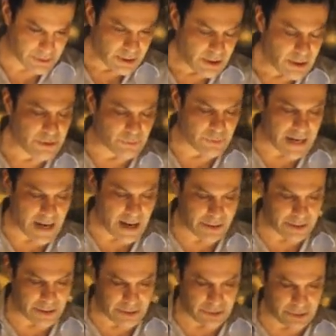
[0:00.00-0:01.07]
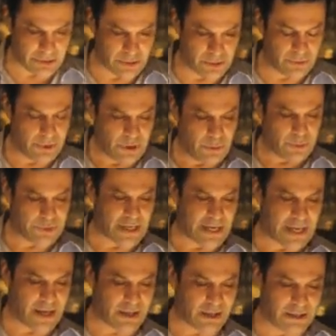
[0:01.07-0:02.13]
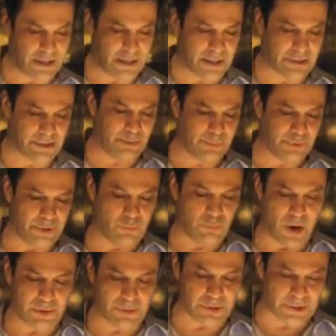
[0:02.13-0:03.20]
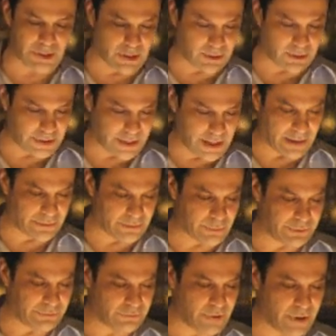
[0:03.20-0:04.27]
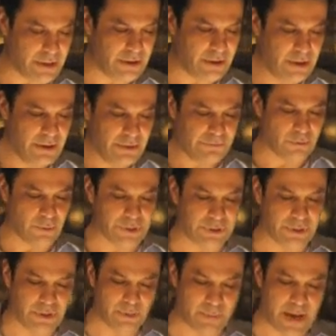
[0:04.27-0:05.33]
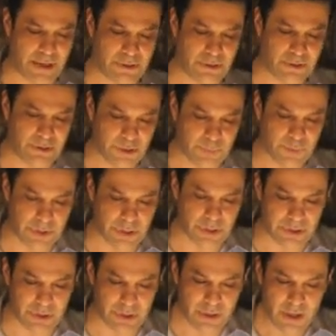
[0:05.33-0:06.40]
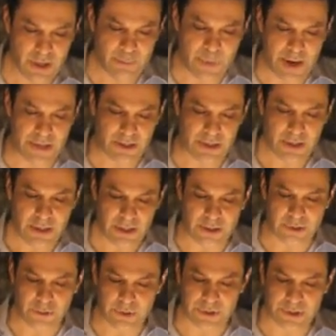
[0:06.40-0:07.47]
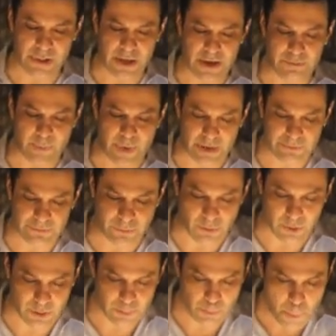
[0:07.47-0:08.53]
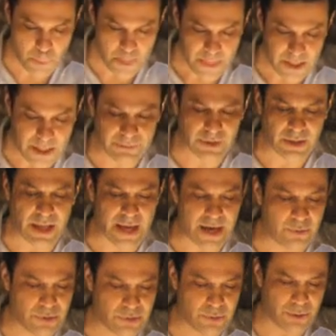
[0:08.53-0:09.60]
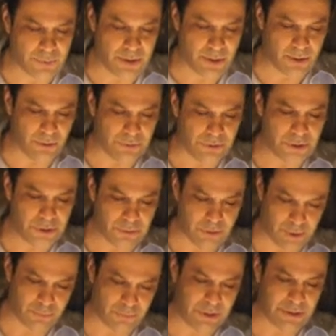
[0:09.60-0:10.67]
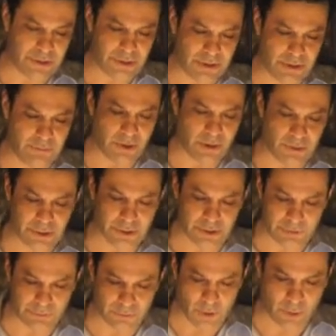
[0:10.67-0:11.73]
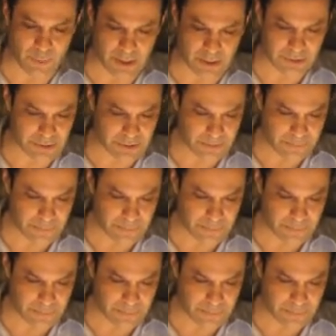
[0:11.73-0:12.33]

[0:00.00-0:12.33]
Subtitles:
The reality, she knew, was that Anna Lynn had simply wrung the subtlety out of the refrain, forced it to match her disposition, made it into a slave metaphor. Even language was beholden to her preconceived notions of romance.